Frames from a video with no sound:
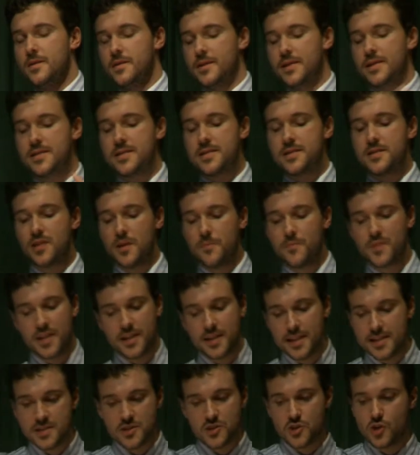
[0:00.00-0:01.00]
This
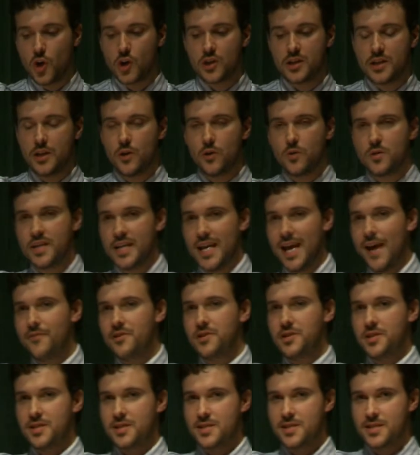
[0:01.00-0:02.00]
is not the only
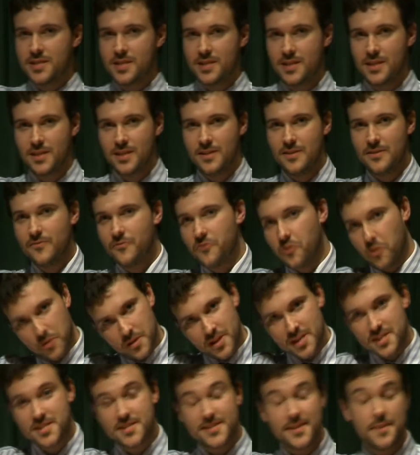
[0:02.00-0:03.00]
evidence
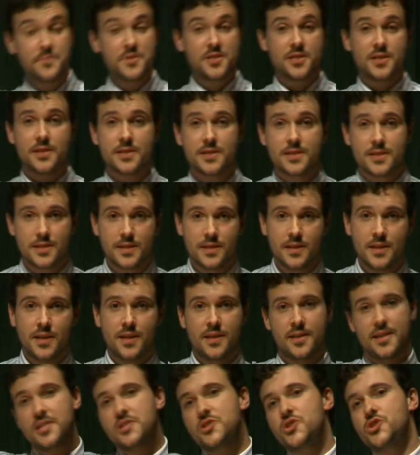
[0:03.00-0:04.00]
for this substance.
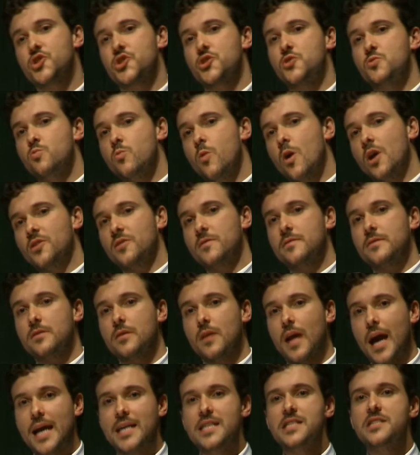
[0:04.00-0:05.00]
This is just one of the
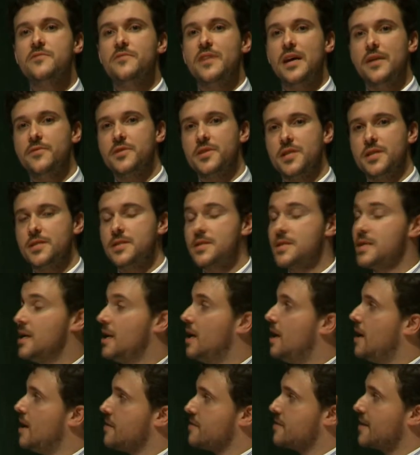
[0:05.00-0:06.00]
lines of evidence
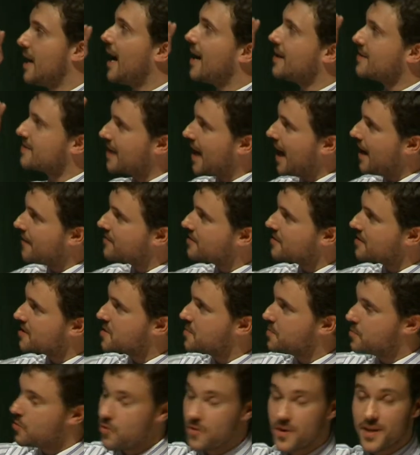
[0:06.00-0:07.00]
that after
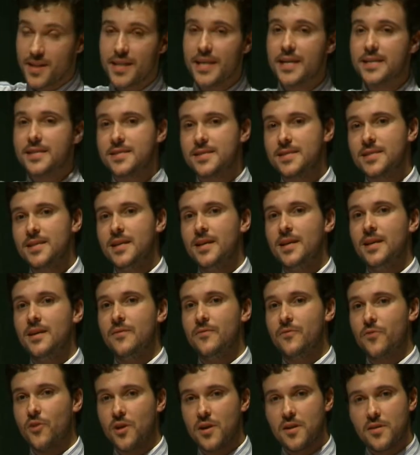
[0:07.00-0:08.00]
exploring this
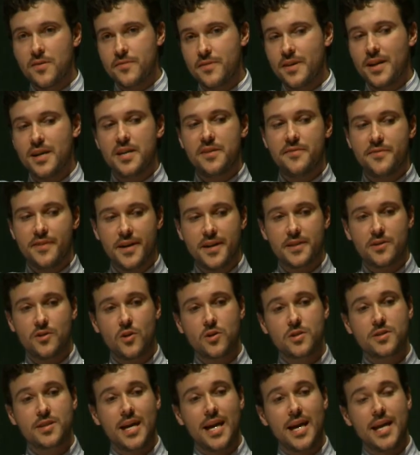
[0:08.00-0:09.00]
for a very, very
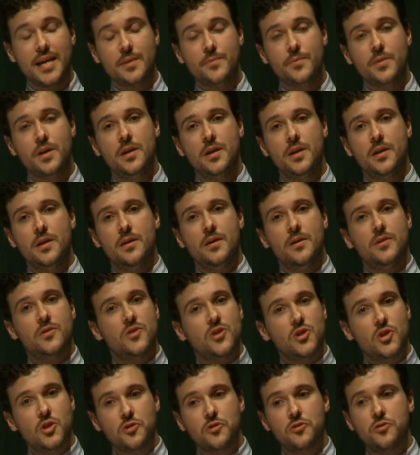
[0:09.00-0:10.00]
long time,
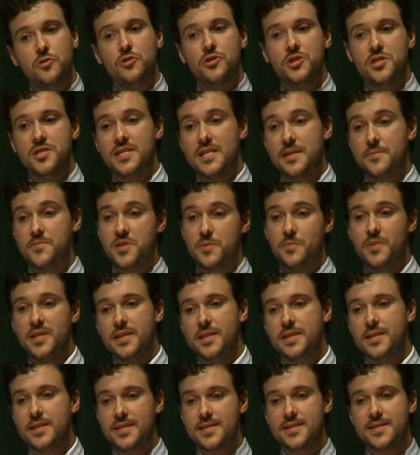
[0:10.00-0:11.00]
the conclusion seems to be
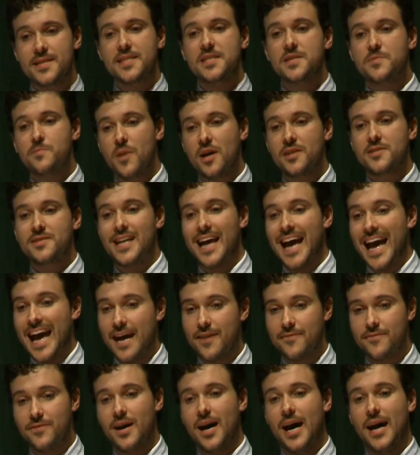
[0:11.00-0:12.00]
that these things must
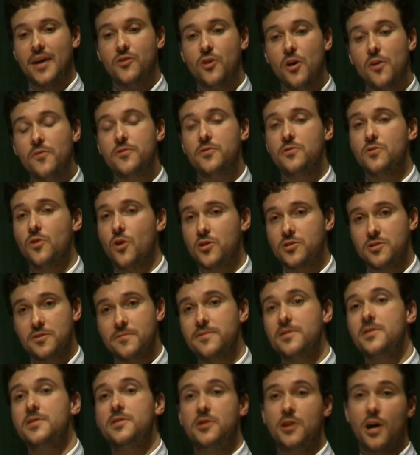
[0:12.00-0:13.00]
have an awful lot
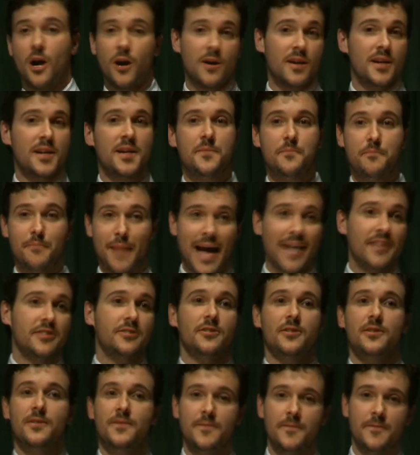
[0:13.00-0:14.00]
of dark
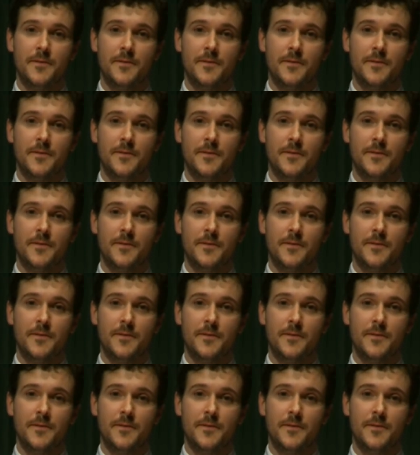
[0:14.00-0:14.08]
matter.